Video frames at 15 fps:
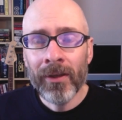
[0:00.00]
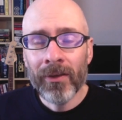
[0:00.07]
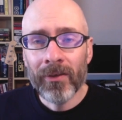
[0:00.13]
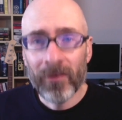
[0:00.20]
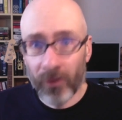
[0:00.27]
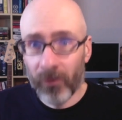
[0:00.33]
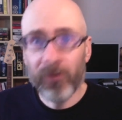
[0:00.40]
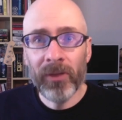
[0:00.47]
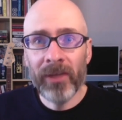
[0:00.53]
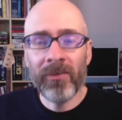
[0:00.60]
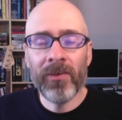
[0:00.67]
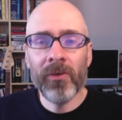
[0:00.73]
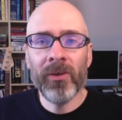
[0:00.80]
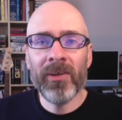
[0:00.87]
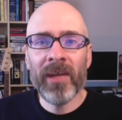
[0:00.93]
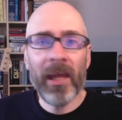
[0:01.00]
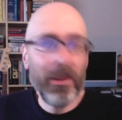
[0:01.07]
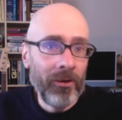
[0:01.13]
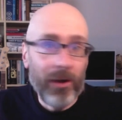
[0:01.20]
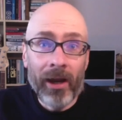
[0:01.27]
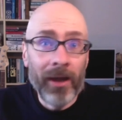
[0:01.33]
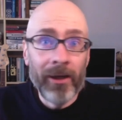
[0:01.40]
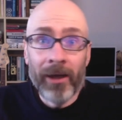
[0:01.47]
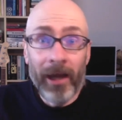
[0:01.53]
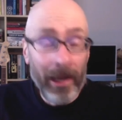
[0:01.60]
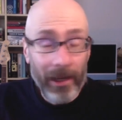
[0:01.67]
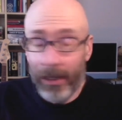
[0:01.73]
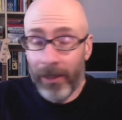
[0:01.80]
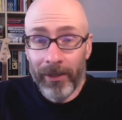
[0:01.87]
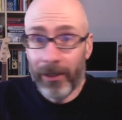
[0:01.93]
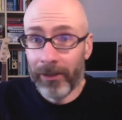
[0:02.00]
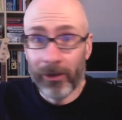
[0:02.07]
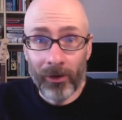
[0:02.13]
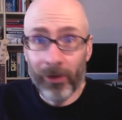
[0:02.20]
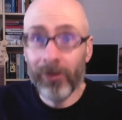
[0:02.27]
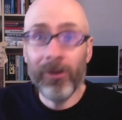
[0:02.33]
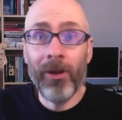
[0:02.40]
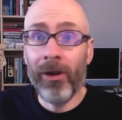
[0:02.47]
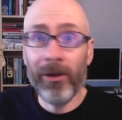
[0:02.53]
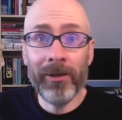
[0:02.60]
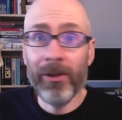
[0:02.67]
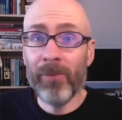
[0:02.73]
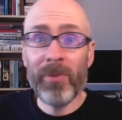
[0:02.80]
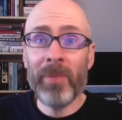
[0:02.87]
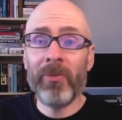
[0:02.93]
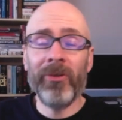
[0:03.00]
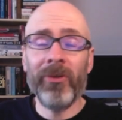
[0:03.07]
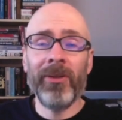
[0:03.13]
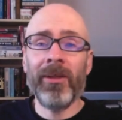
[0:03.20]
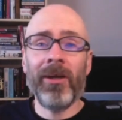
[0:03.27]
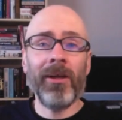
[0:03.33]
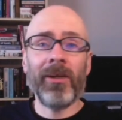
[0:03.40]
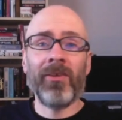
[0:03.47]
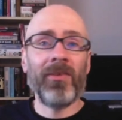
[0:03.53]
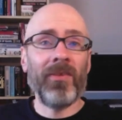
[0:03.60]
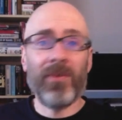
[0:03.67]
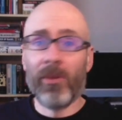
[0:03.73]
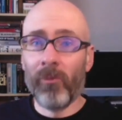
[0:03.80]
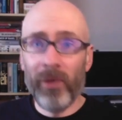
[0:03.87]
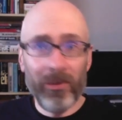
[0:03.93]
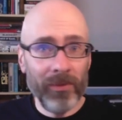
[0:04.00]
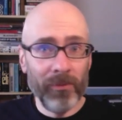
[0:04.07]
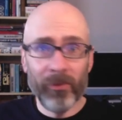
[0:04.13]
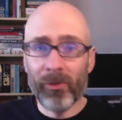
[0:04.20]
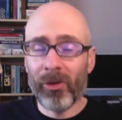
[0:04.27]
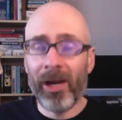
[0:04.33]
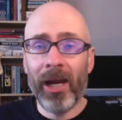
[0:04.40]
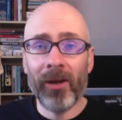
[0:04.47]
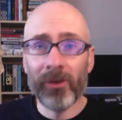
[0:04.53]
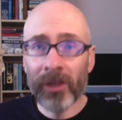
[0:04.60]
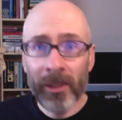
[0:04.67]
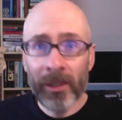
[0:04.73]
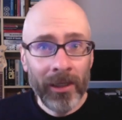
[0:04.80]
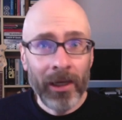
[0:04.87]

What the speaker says: So let's do it together. And I call on the people in the audience, the wisdom of the crowd.